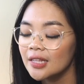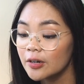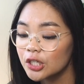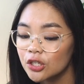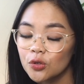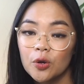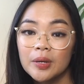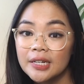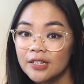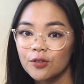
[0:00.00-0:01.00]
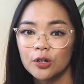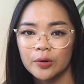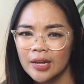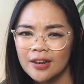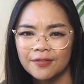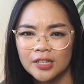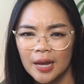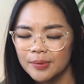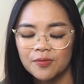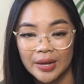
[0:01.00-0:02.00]
There are just so many different creative
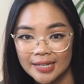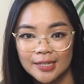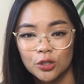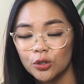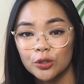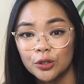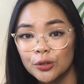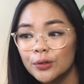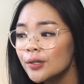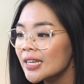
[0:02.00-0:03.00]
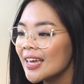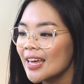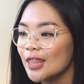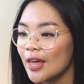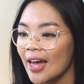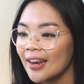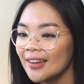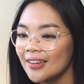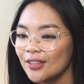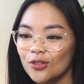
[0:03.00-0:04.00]
types of pieces you could use that
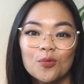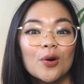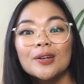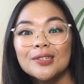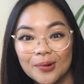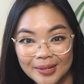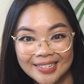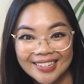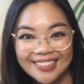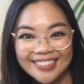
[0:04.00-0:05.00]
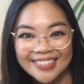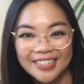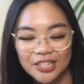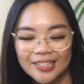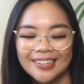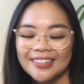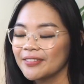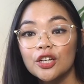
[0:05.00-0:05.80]
the world is your oyster, essentially.